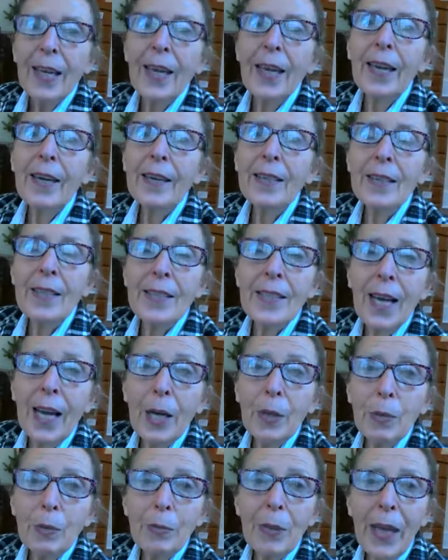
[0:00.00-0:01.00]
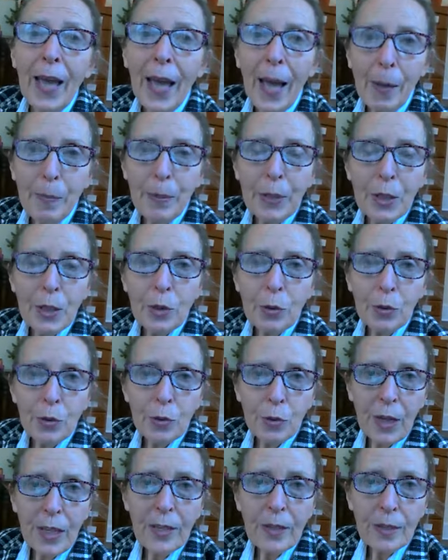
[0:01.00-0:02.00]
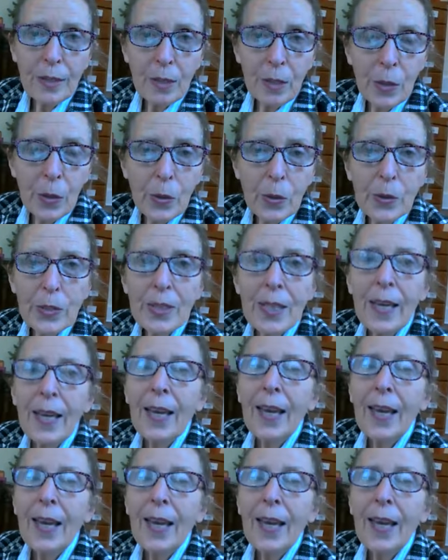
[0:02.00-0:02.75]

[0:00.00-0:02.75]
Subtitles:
And I will be happy to address those,